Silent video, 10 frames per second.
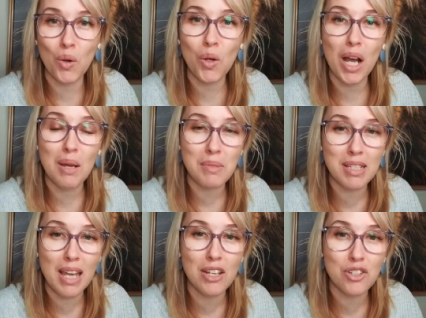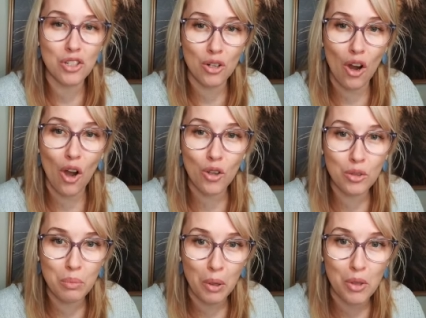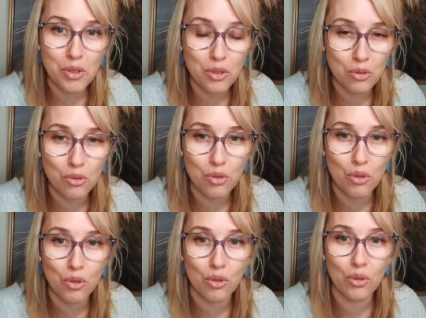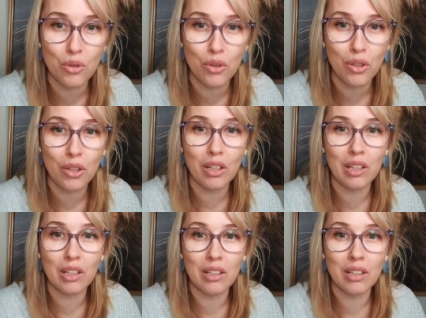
if it all comes down to your own personal truth,